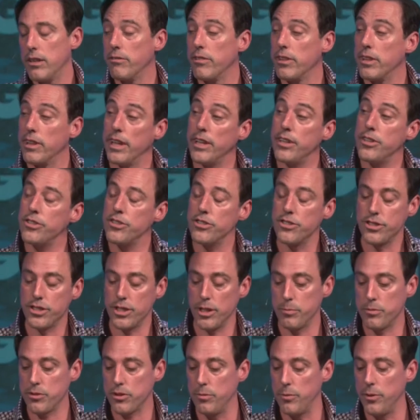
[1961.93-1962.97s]
In
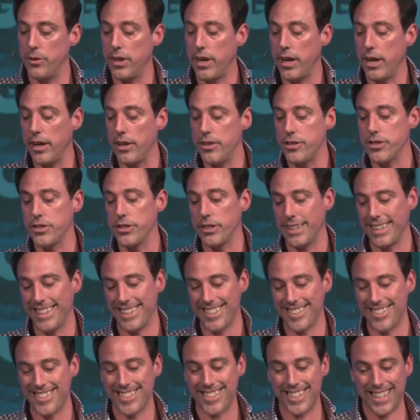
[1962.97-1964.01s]
relationships, communication
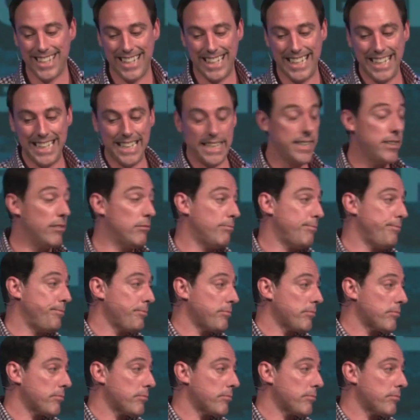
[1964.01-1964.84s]
is key.